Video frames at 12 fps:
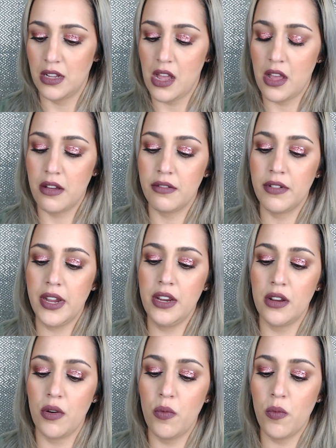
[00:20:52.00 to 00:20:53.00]
All
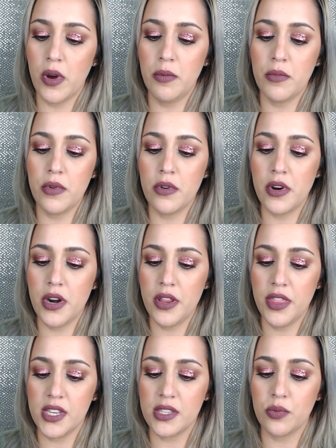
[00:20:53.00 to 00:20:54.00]
right, one more.
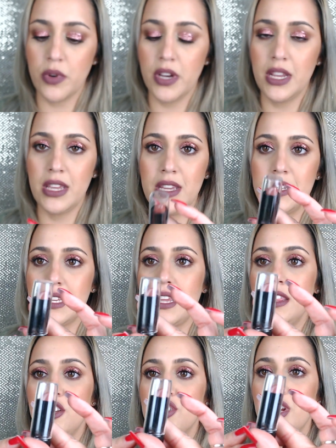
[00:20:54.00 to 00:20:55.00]
This one is in
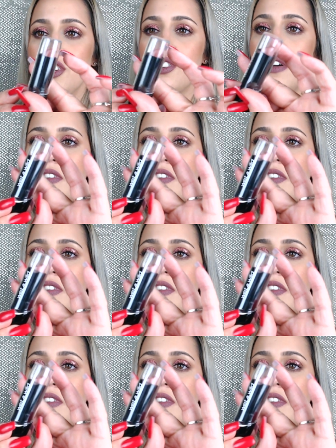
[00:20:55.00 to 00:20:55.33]
the shade Java.